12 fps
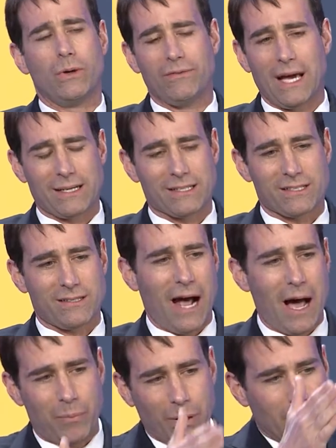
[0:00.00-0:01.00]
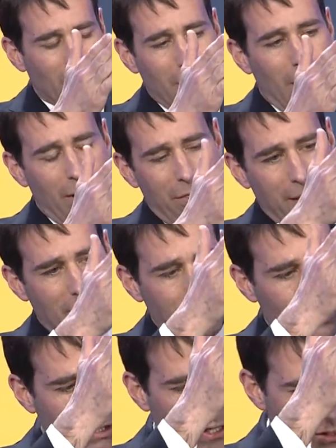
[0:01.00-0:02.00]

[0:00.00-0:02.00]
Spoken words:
We've got to stop, I think, looking